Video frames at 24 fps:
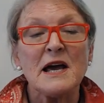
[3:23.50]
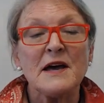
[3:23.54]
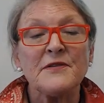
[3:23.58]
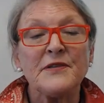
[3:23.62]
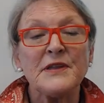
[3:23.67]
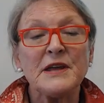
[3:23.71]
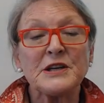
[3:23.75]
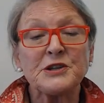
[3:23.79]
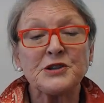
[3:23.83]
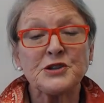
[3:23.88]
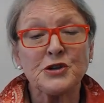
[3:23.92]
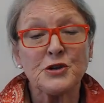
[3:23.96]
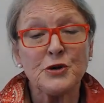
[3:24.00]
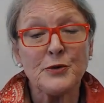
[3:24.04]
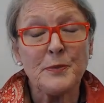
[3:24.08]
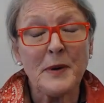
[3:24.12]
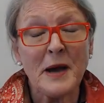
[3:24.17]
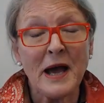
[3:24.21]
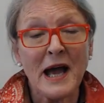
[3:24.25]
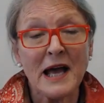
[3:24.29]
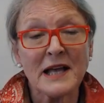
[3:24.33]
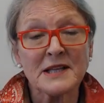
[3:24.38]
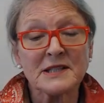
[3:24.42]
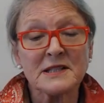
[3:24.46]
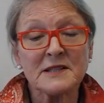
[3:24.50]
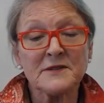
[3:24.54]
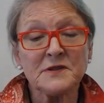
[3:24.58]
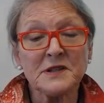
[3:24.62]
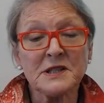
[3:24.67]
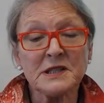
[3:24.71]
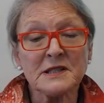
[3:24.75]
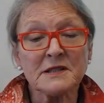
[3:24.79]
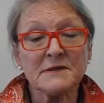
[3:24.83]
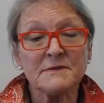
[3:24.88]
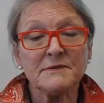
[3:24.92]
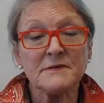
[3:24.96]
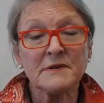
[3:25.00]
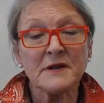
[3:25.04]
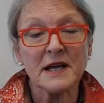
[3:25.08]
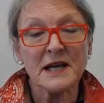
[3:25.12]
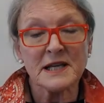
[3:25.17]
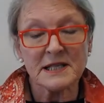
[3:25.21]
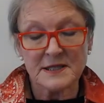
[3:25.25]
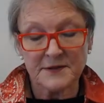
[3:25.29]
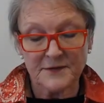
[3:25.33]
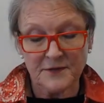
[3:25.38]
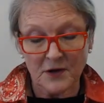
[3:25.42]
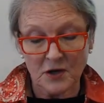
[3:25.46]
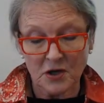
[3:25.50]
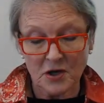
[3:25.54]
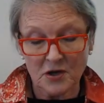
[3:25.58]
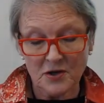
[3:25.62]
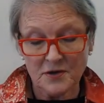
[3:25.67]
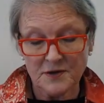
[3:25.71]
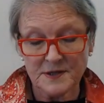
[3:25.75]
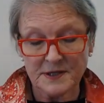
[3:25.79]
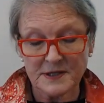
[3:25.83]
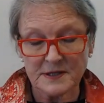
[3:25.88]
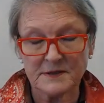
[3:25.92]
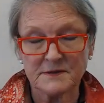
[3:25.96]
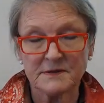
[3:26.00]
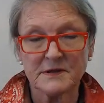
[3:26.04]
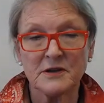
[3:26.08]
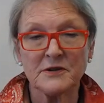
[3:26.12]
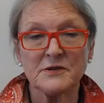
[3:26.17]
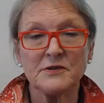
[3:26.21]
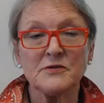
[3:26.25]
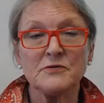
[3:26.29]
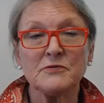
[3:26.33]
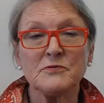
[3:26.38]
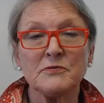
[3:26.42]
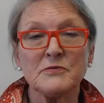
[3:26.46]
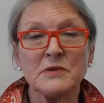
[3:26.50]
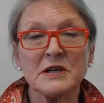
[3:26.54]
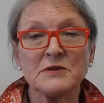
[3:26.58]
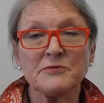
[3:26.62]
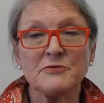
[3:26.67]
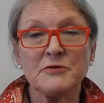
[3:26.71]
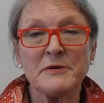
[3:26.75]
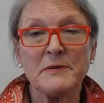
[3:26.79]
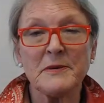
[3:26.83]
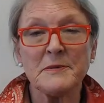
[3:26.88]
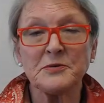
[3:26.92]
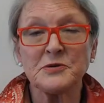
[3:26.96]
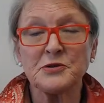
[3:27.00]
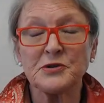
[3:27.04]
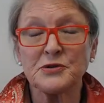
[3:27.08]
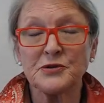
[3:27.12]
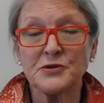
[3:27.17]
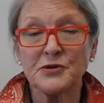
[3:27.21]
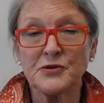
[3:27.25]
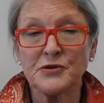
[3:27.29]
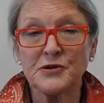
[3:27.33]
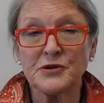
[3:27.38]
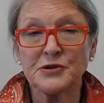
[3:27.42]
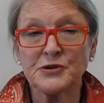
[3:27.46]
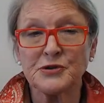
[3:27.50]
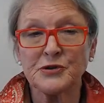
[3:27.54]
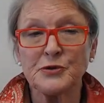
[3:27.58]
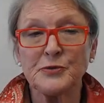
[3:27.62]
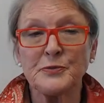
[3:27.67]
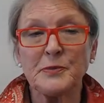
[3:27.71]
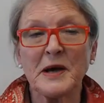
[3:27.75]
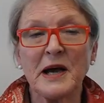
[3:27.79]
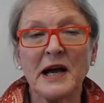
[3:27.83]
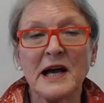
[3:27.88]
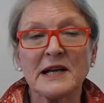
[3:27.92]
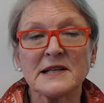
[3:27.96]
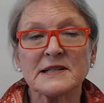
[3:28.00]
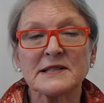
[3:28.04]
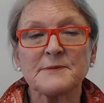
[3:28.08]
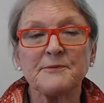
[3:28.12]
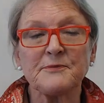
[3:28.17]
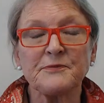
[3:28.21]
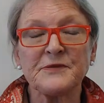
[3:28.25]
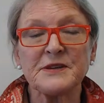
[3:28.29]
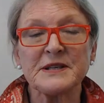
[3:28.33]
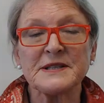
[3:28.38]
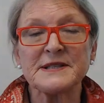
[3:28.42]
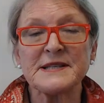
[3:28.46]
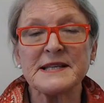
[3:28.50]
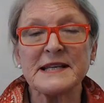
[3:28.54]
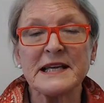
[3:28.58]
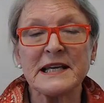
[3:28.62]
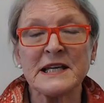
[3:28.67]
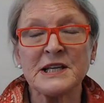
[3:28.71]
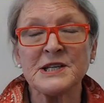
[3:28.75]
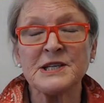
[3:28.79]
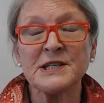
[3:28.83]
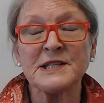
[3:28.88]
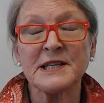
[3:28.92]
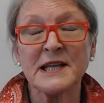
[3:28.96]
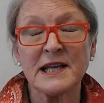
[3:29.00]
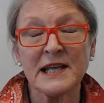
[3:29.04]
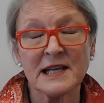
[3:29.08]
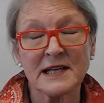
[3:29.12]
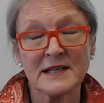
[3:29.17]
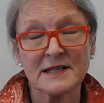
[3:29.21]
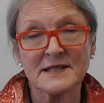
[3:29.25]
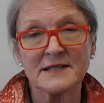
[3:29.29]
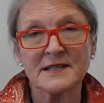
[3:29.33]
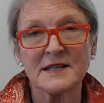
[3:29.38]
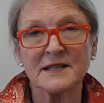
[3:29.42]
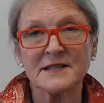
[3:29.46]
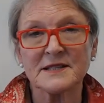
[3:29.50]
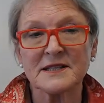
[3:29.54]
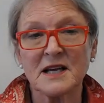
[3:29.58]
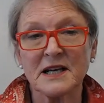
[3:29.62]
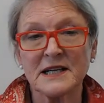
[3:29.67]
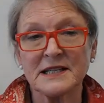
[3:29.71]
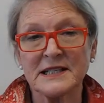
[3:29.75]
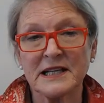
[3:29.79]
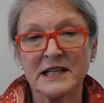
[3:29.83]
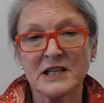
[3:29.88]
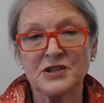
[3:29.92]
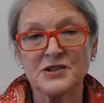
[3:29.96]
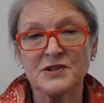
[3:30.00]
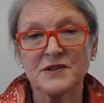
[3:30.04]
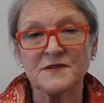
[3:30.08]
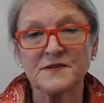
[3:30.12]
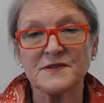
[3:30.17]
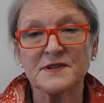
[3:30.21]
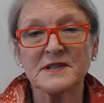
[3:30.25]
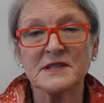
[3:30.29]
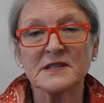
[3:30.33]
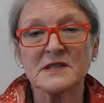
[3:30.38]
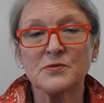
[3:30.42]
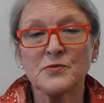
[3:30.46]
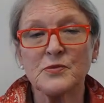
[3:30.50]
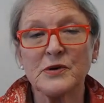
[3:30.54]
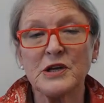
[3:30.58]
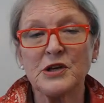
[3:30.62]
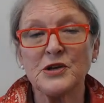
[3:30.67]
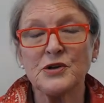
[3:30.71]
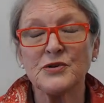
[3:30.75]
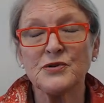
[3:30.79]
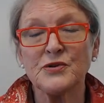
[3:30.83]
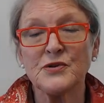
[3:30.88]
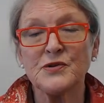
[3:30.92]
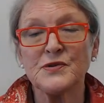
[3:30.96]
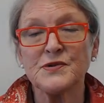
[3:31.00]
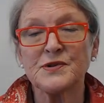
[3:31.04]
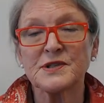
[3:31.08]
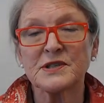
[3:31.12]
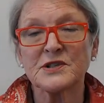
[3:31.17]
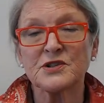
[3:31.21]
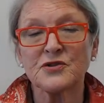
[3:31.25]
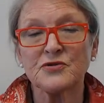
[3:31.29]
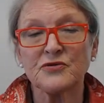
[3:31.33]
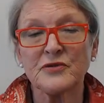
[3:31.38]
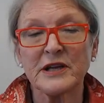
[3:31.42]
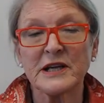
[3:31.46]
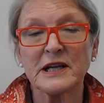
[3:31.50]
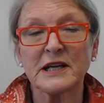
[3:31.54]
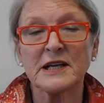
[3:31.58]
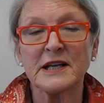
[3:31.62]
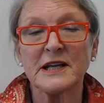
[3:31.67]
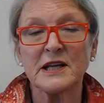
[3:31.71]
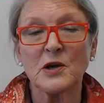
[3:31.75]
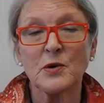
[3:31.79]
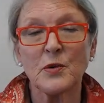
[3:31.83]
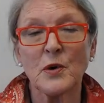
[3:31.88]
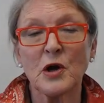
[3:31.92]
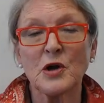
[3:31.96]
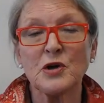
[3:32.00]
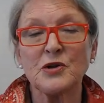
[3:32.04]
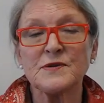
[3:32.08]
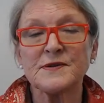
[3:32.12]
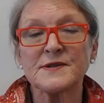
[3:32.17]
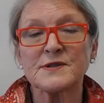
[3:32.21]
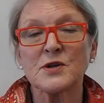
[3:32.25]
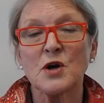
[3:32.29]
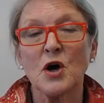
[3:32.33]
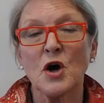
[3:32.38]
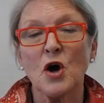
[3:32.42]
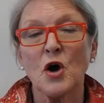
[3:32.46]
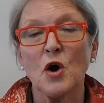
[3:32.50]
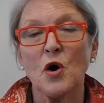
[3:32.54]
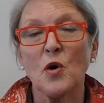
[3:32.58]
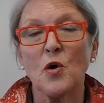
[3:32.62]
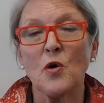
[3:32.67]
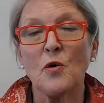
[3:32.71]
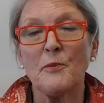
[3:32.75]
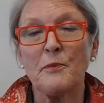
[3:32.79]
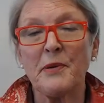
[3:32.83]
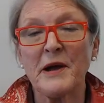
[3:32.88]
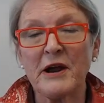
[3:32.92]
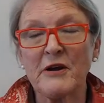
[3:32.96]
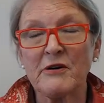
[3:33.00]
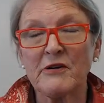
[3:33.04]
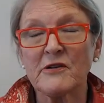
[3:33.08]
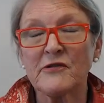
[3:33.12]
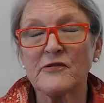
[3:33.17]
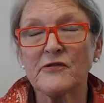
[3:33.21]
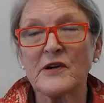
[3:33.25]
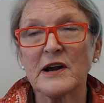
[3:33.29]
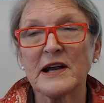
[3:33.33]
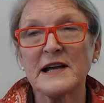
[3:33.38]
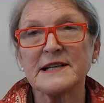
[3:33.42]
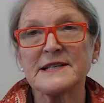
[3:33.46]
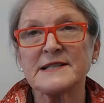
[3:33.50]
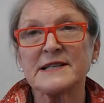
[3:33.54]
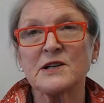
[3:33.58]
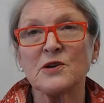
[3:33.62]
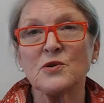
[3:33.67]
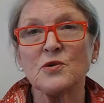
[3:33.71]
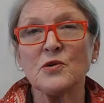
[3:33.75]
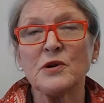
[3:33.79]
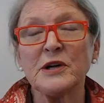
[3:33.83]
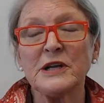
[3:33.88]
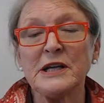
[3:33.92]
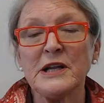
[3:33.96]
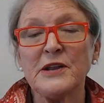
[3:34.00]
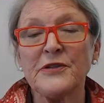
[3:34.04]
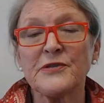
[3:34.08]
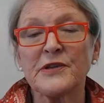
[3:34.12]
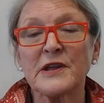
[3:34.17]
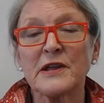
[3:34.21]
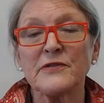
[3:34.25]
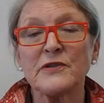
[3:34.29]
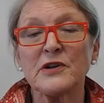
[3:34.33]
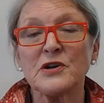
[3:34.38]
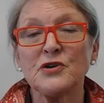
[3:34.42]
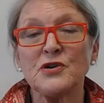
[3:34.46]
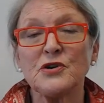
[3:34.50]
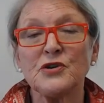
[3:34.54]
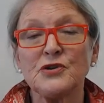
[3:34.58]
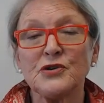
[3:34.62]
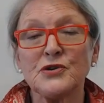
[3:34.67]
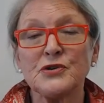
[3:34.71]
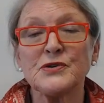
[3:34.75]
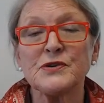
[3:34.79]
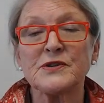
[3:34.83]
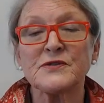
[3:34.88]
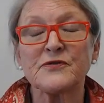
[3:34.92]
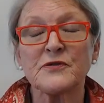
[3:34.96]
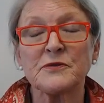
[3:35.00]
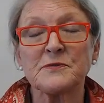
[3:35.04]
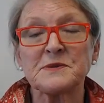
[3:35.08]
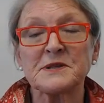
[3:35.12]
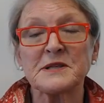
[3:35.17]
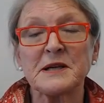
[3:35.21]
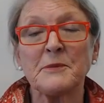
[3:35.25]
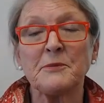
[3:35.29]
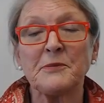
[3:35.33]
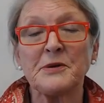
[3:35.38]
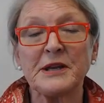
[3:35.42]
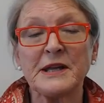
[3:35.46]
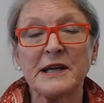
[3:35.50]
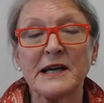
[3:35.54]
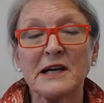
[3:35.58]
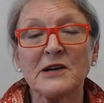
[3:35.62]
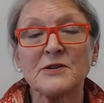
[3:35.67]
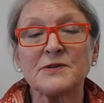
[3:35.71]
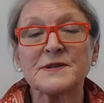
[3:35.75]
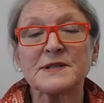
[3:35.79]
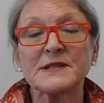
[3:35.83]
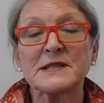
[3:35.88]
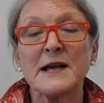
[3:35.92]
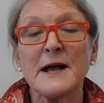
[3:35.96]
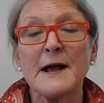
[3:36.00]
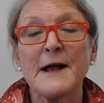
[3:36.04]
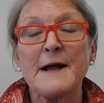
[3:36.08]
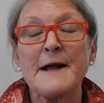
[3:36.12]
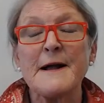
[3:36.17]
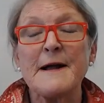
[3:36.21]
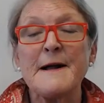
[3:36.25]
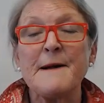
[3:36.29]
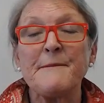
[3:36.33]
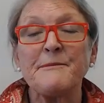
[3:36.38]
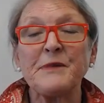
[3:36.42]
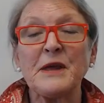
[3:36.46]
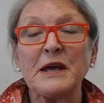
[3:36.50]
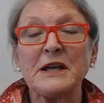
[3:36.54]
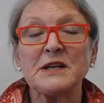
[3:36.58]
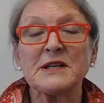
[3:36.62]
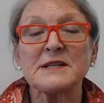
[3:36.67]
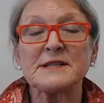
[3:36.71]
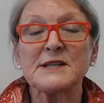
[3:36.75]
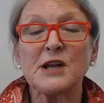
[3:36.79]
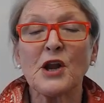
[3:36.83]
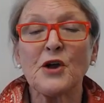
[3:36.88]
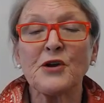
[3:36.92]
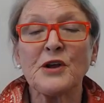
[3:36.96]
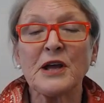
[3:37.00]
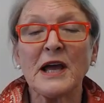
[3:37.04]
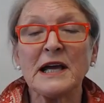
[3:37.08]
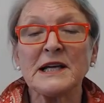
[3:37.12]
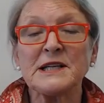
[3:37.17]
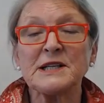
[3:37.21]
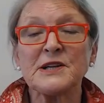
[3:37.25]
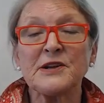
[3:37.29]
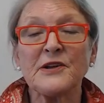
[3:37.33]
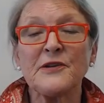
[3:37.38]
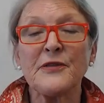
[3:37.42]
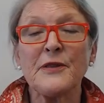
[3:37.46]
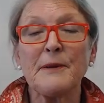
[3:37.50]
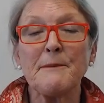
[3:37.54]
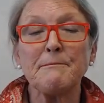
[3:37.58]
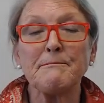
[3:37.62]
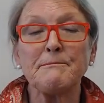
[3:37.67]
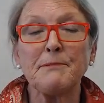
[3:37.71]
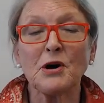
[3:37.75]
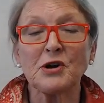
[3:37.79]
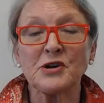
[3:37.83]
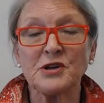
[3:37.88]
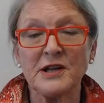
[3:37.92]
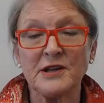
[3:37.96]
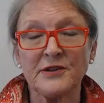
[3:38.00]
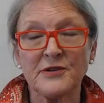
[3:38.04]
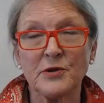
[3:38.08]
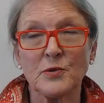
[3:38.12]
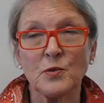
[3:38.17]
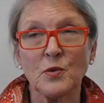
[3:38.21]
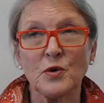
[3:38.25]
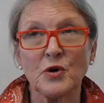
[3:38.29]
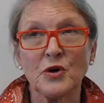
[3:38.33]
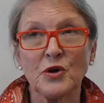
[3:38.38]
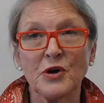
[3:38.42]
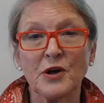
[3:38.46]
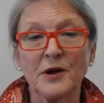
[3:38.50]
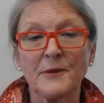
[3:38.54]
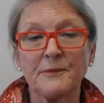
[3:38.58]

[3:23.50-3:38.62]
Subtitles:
There are 2 parts of it as follows, so you remember to do the 2 parts. There's the in-text citations. This is where you use directly quotes or paraphrasing or anything that you use from somebody else, and it's located in the body of the work.